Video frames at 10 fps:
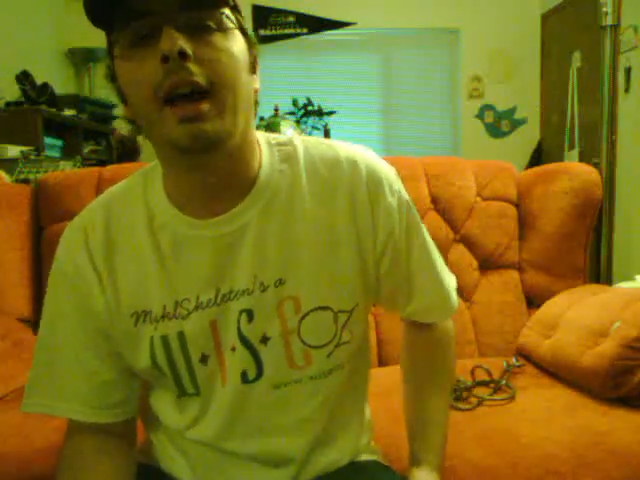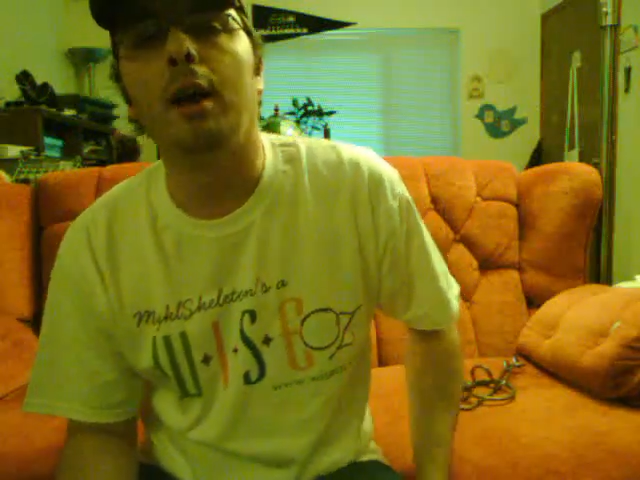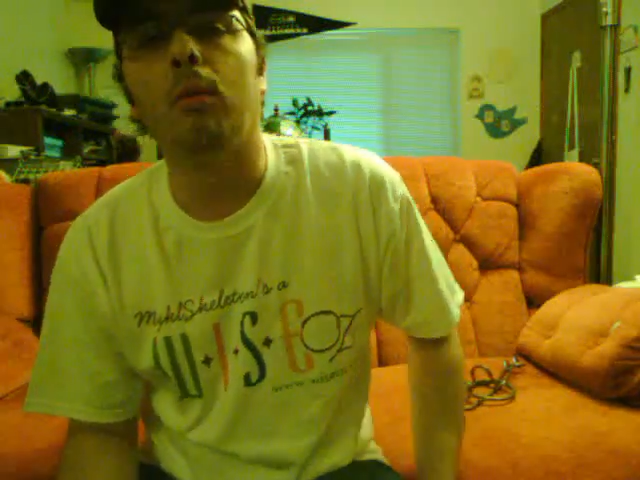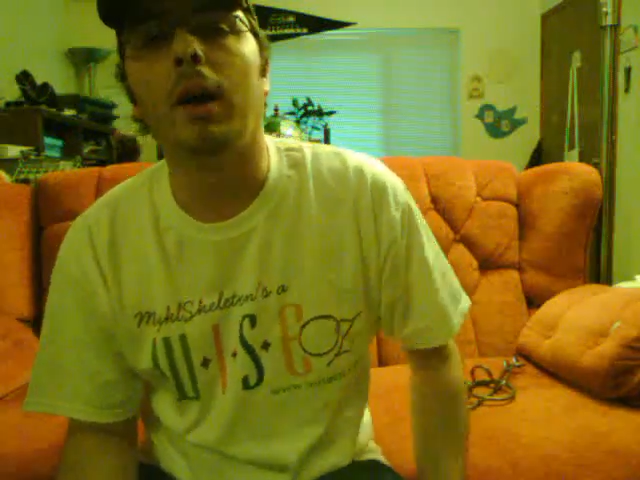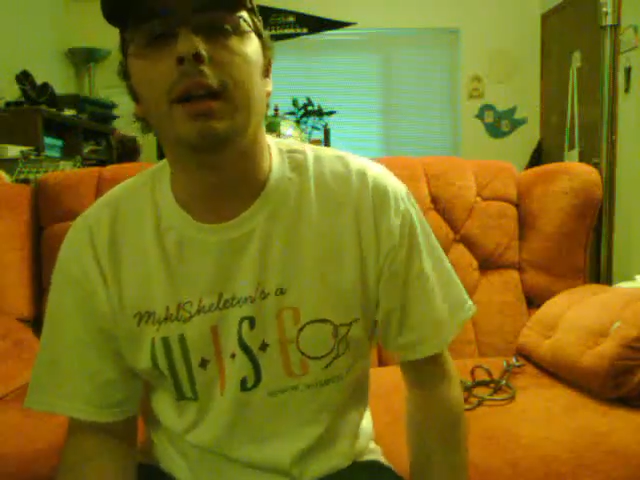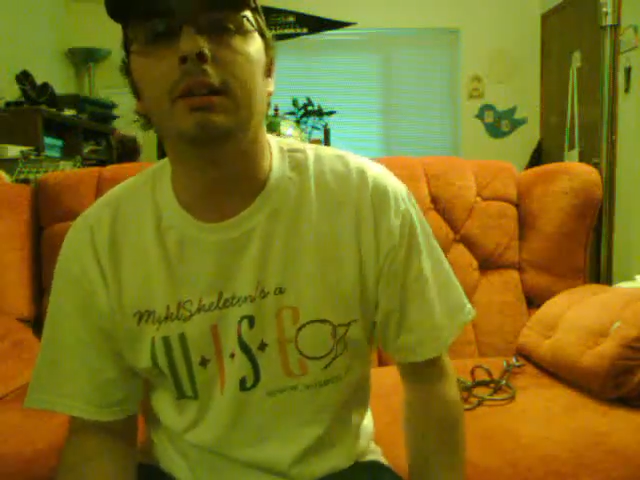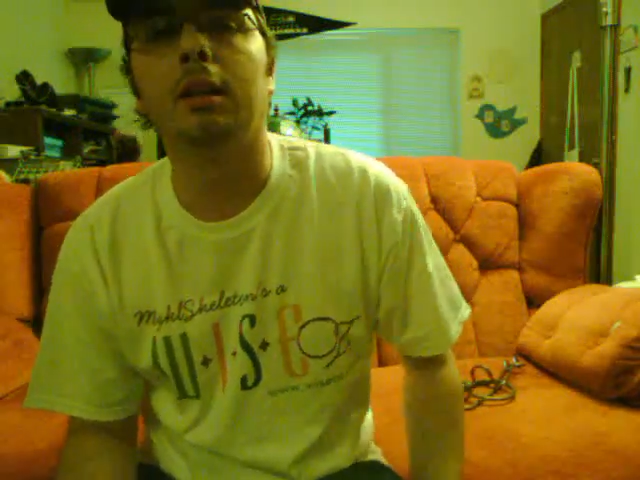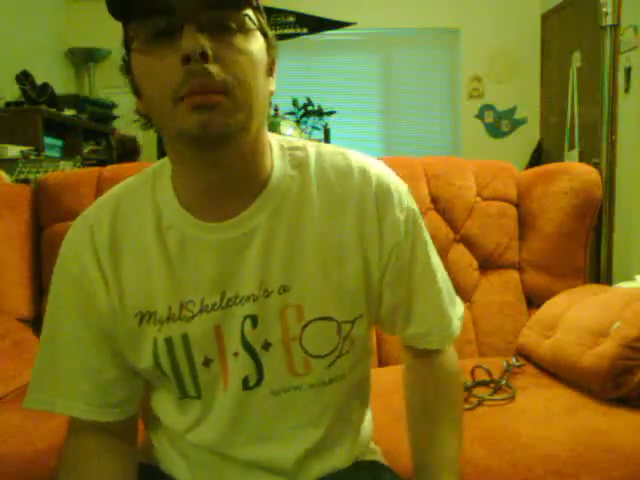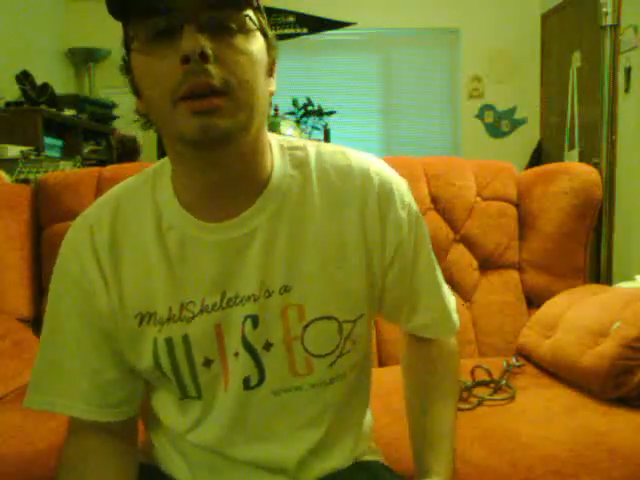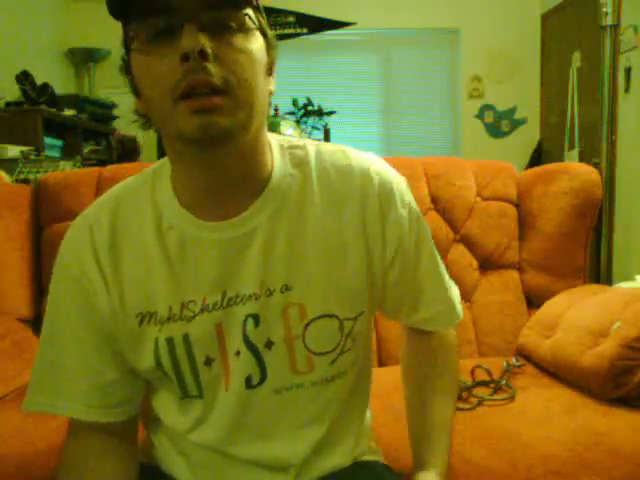at
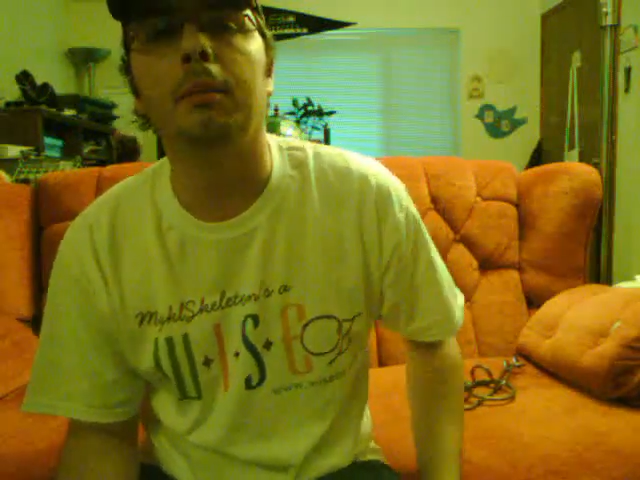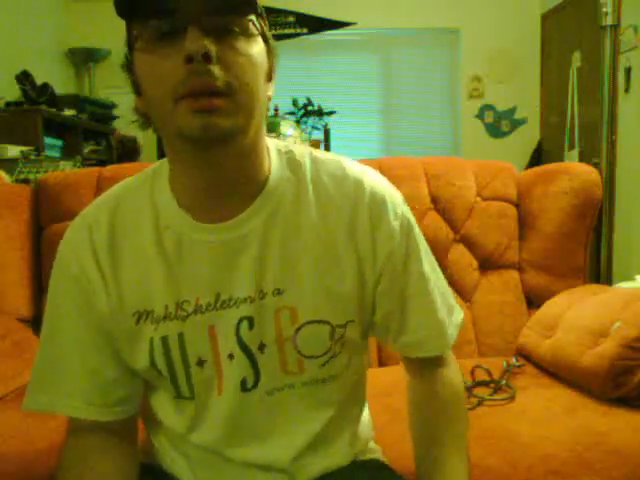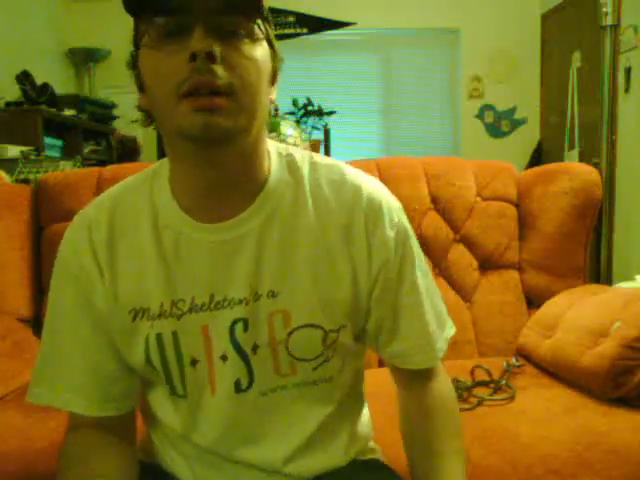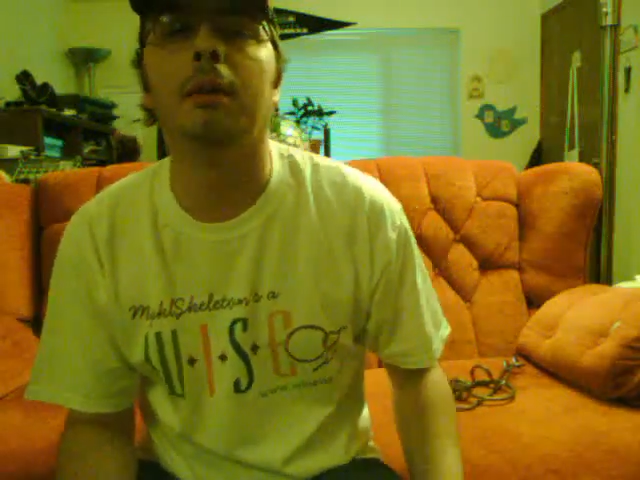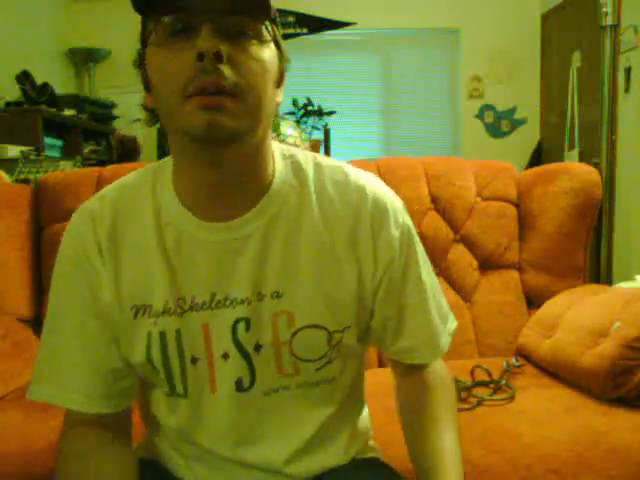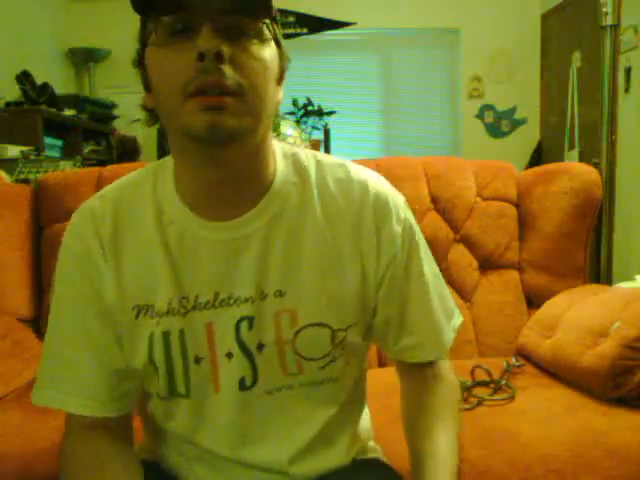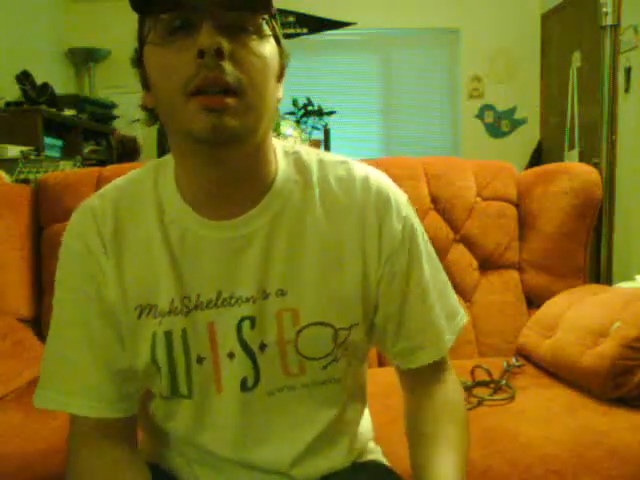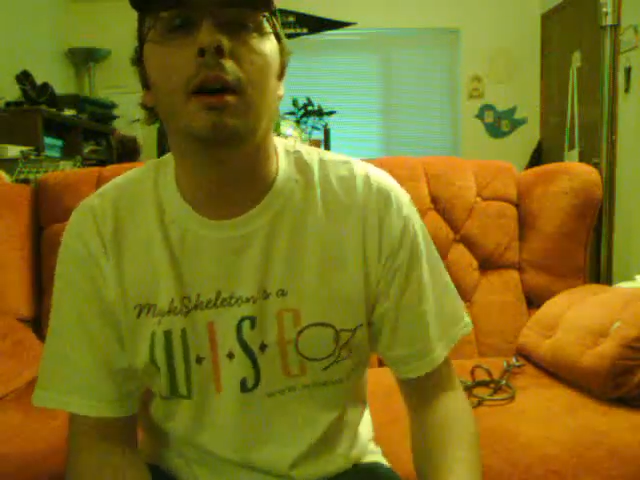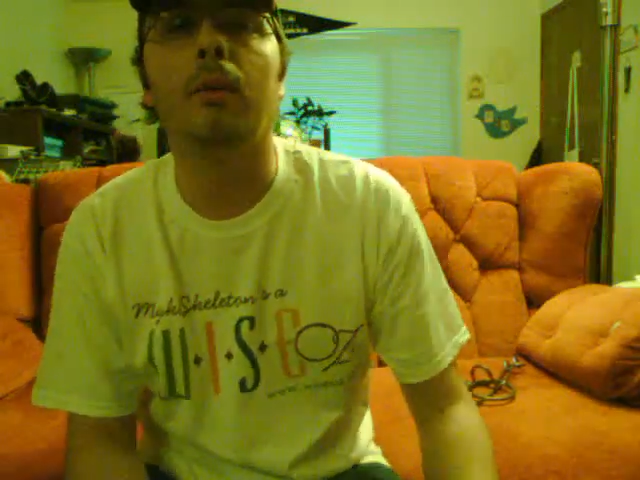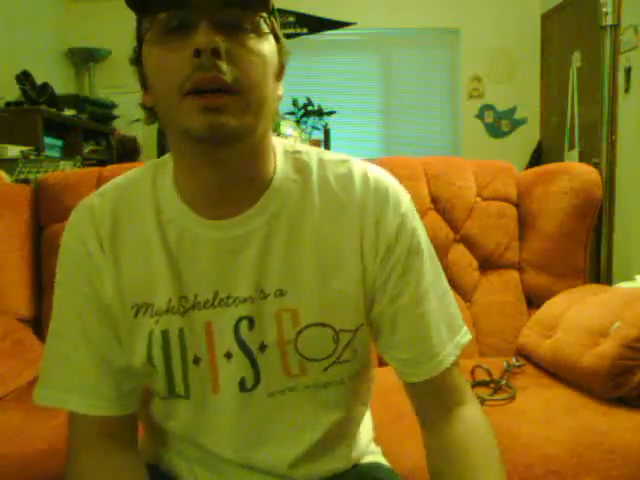
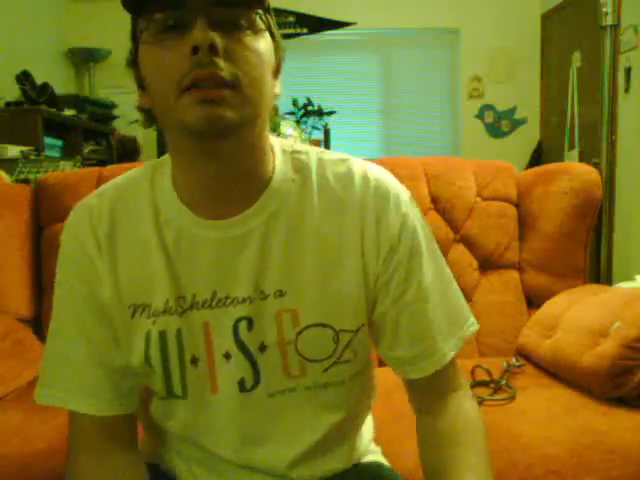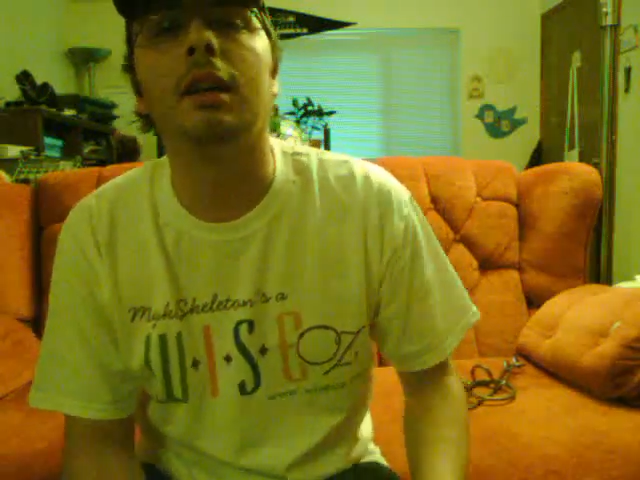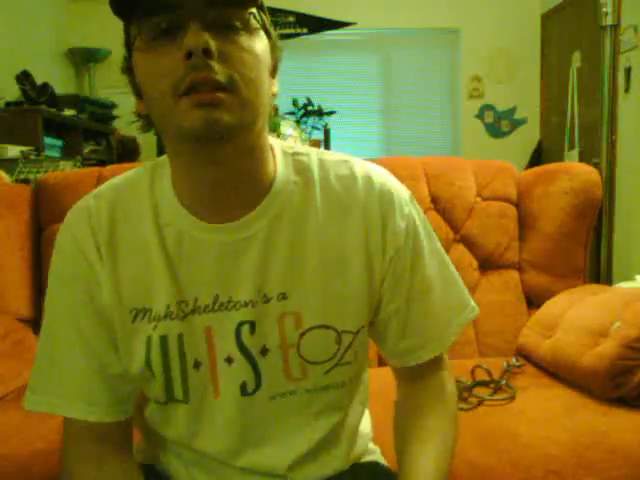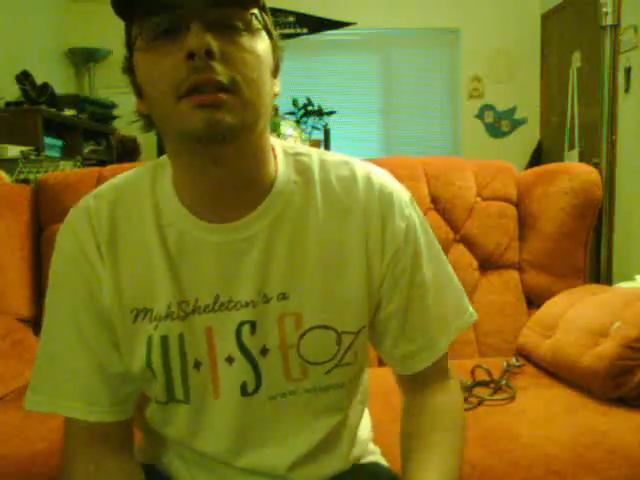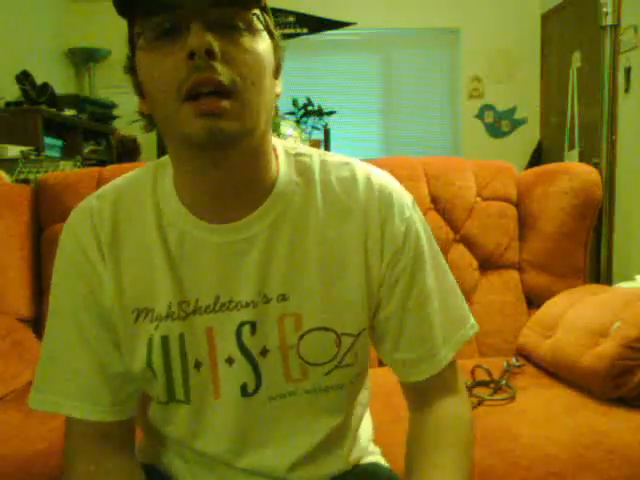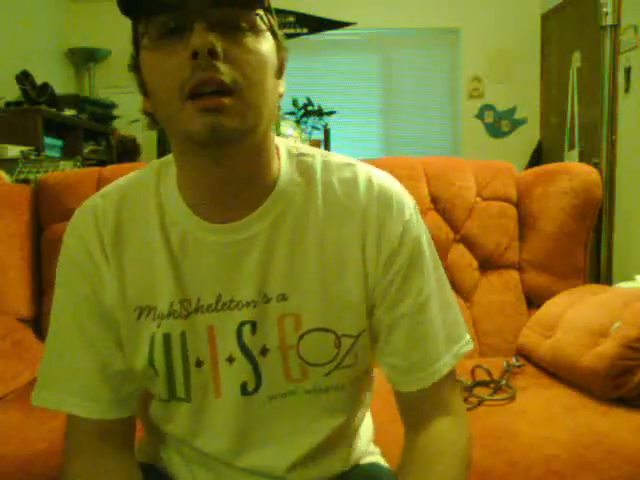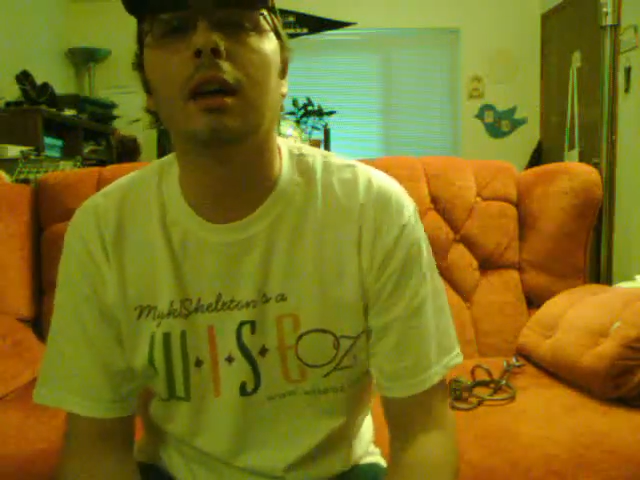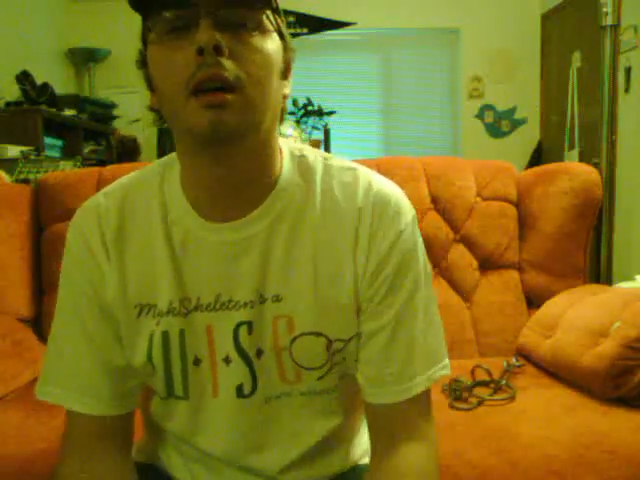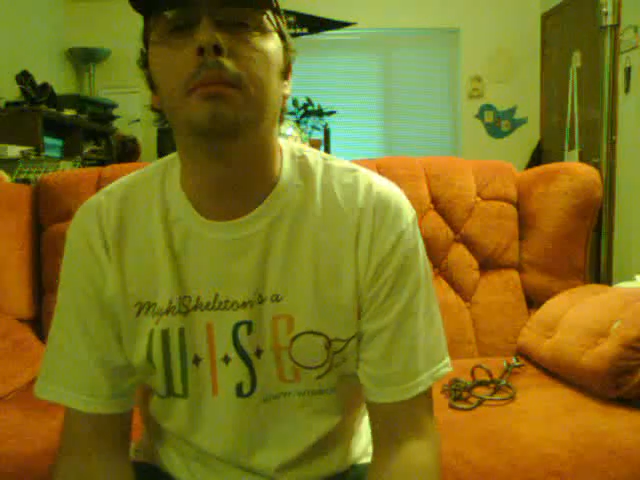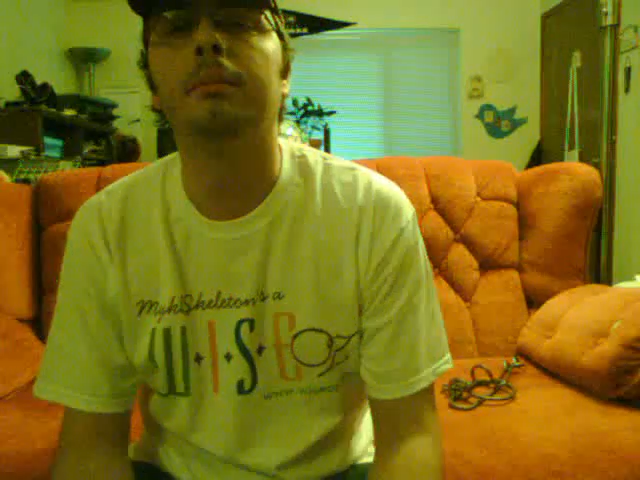
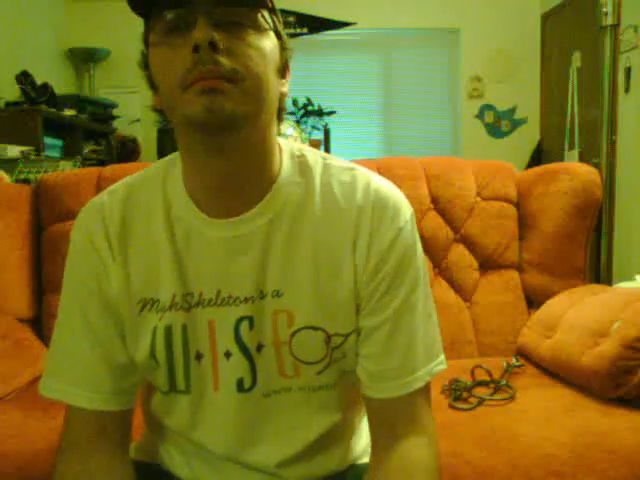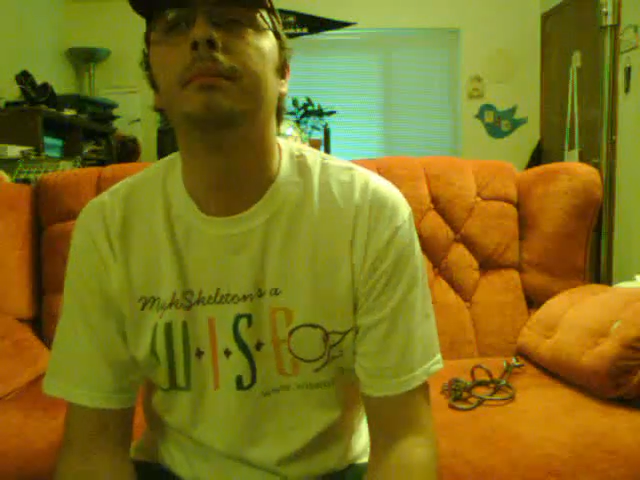www.wisehouse.com.